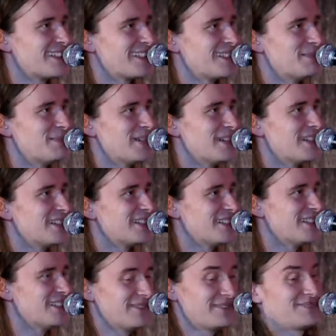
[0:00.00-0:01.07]
but
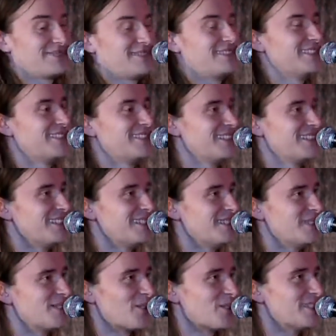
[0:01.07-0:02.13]

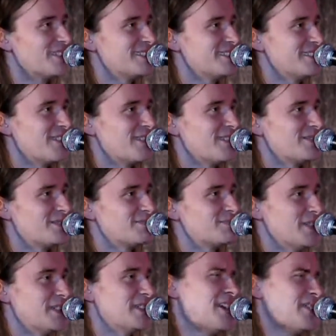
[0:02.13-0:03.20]
learning. But
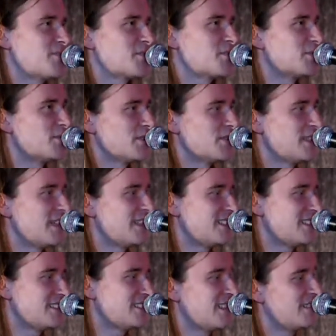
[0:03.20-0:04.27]
yeah, for sure, like
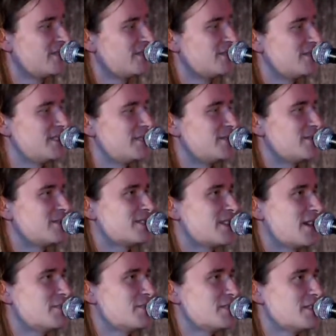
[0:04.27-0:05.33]
it'll
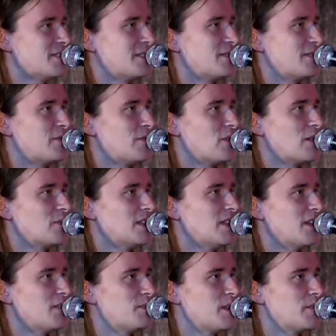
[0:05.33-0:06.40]
come to inform a lot
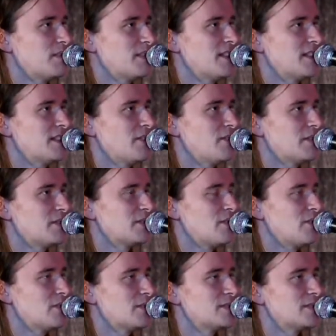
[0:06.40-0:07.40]
of my playing going forward.